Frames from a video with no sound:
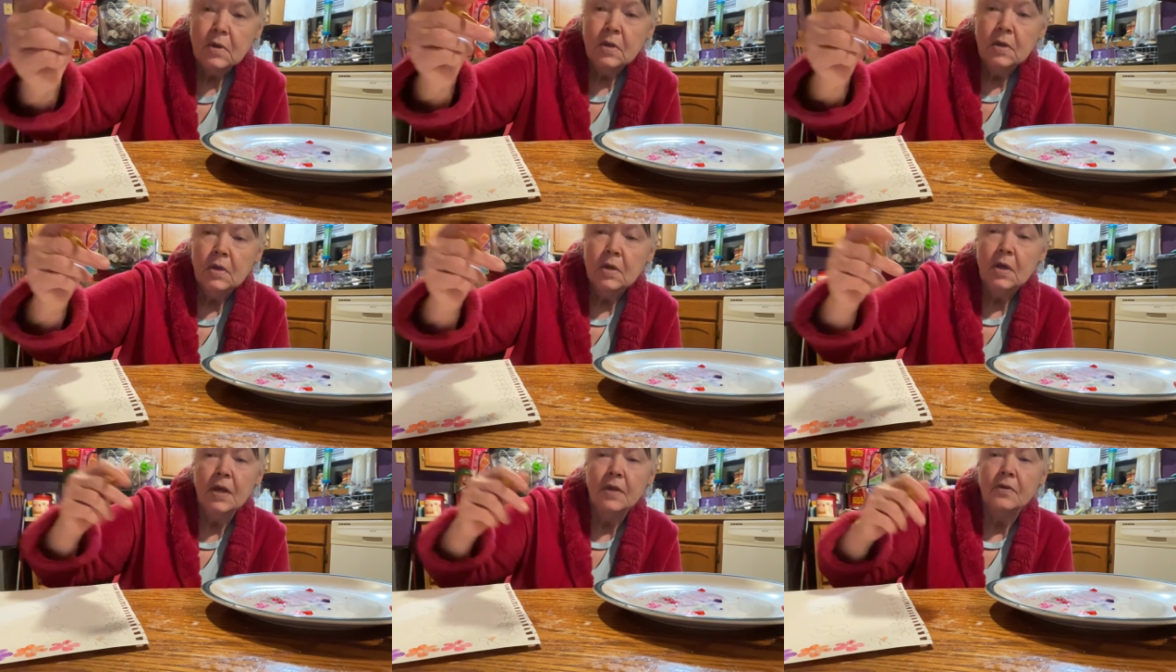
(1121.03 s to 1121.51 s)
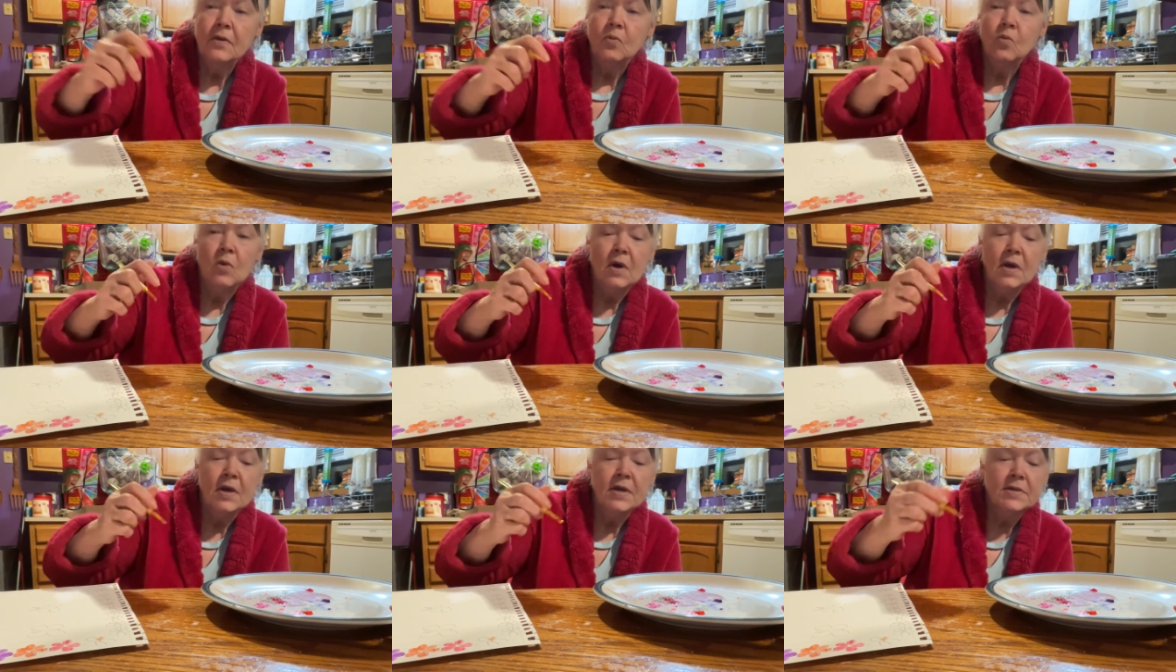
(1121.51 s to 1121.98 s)
And the
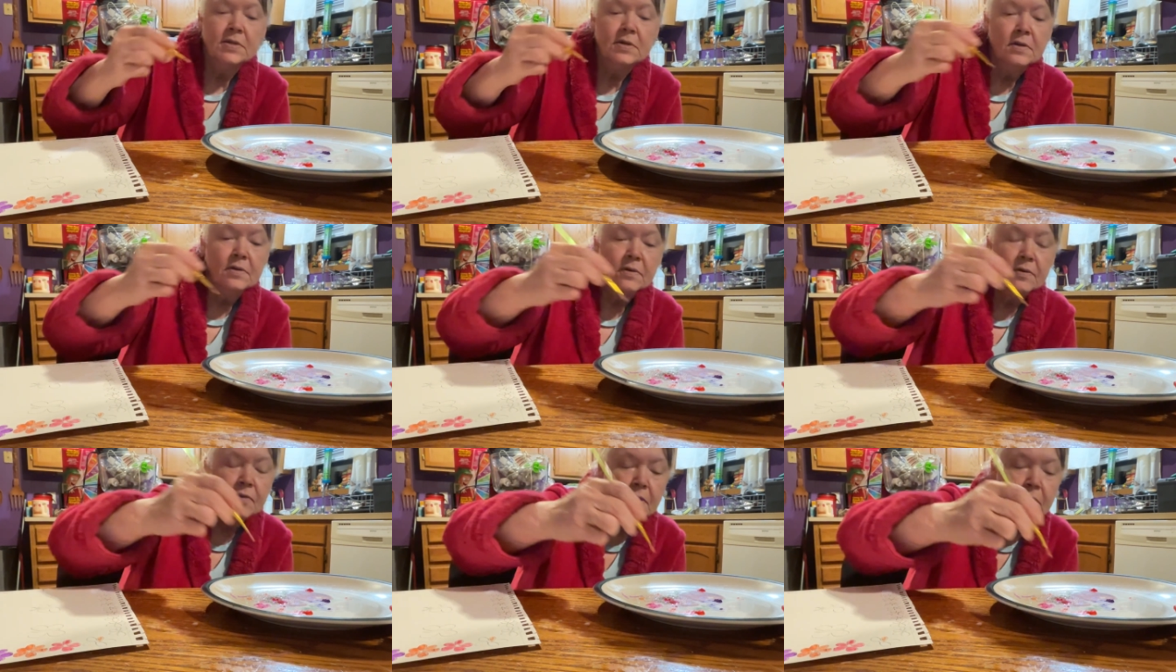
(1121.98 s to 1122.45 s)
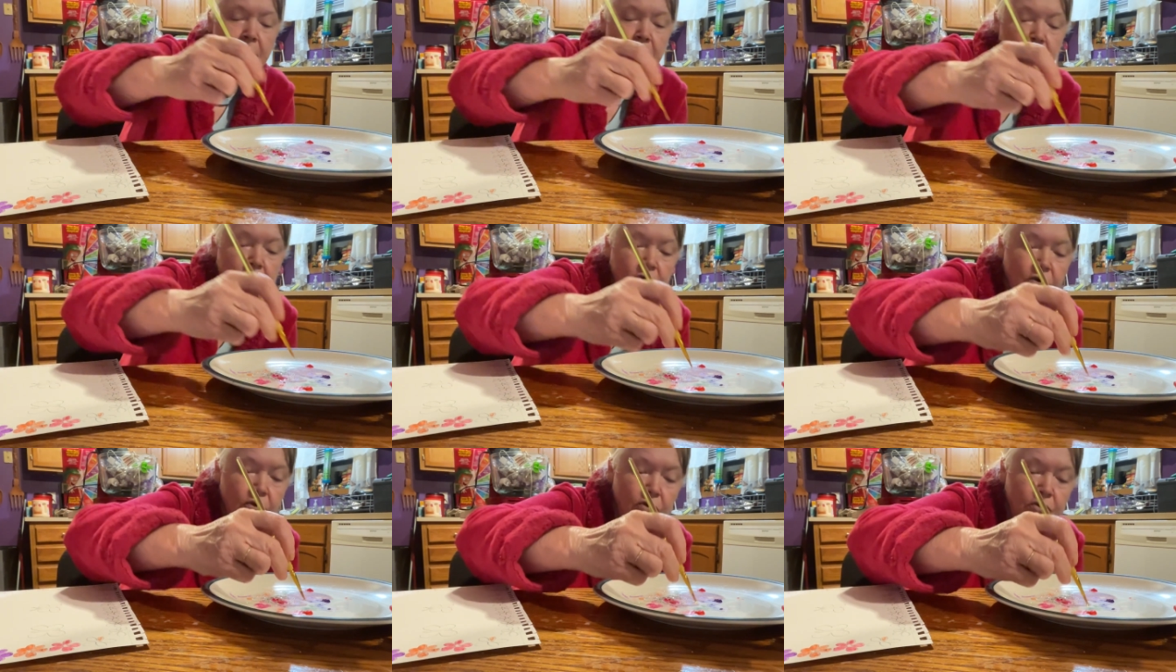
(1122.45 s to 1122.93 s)
reason they
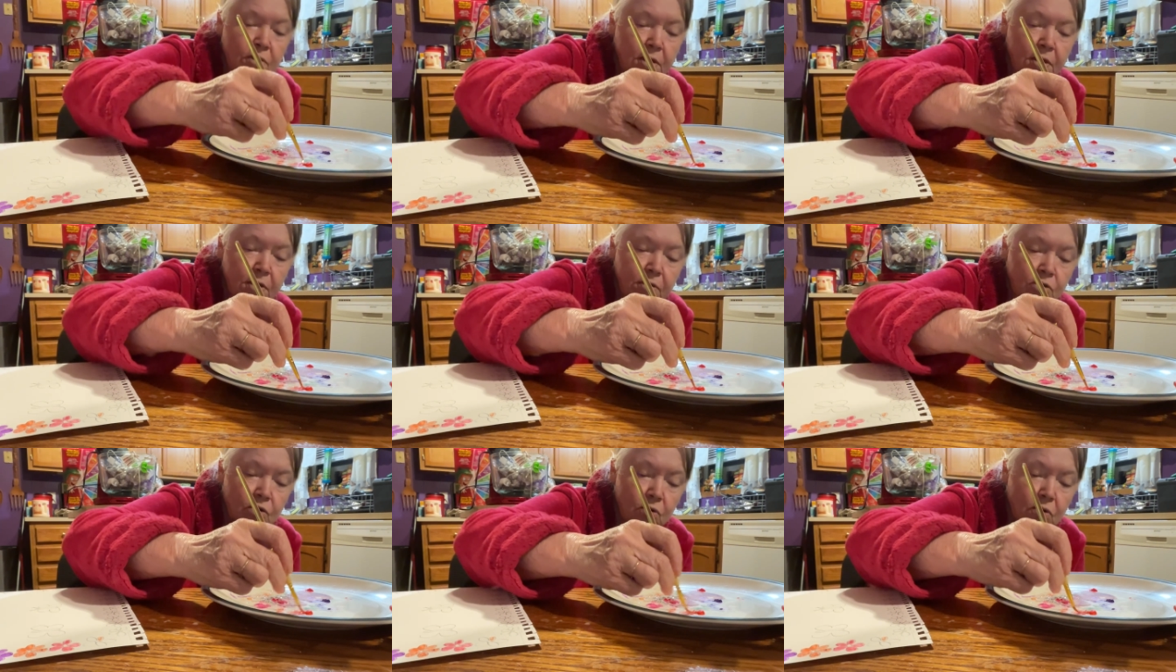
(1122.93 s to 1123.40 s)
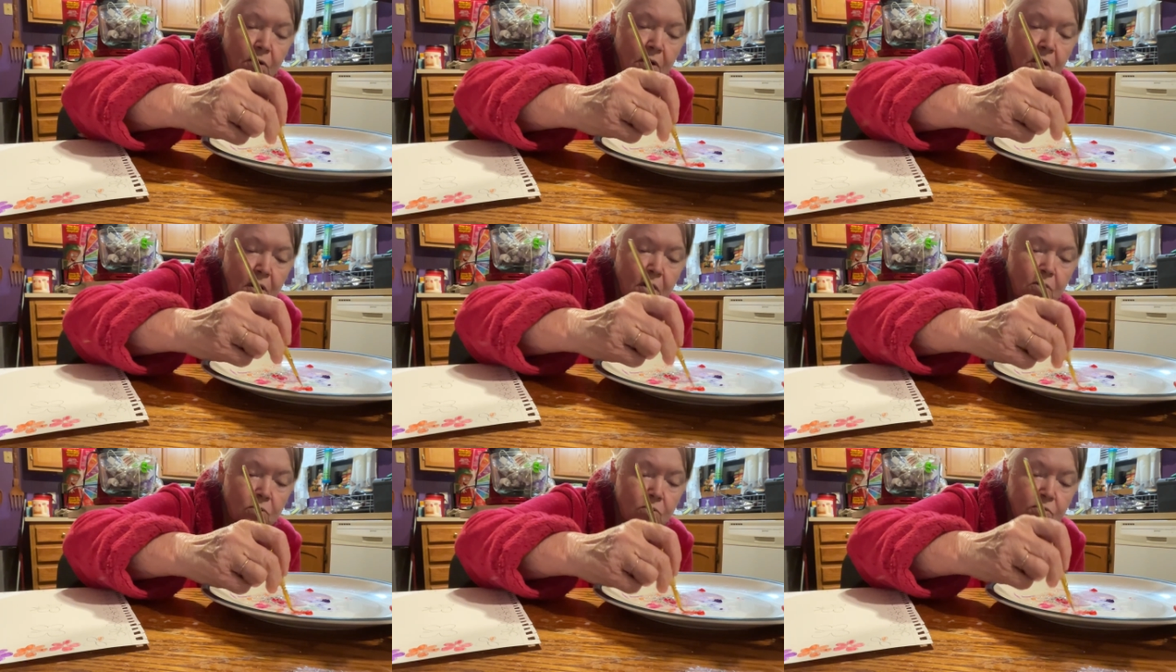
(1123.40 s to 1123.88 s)
do get your
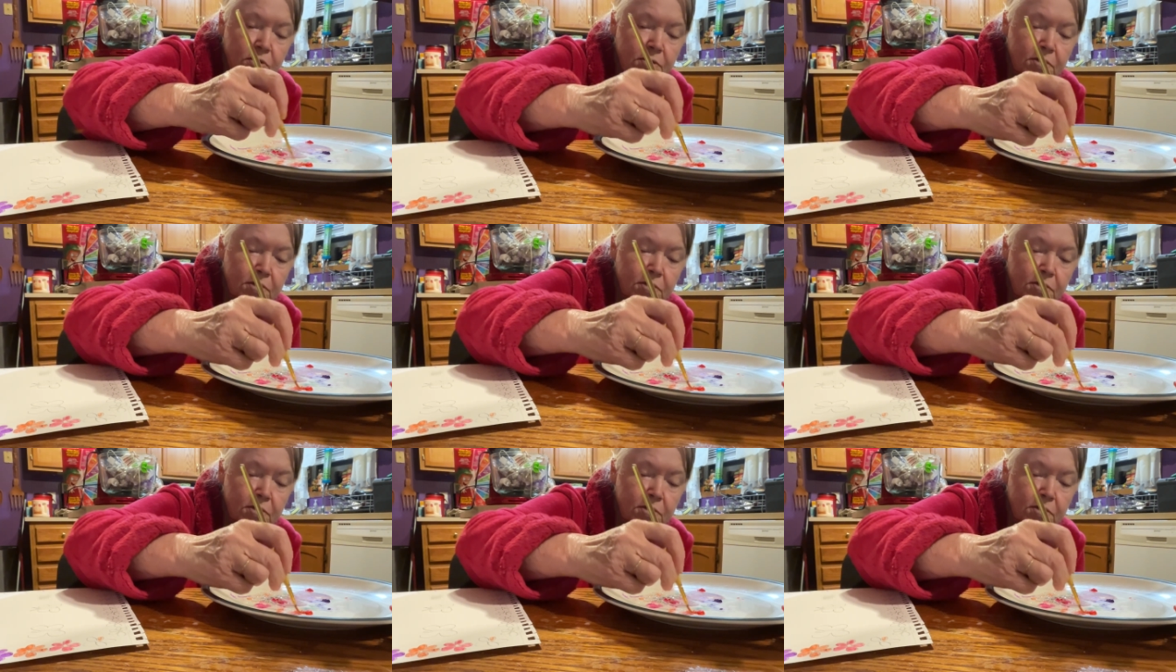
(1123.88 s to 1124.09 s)
clothes as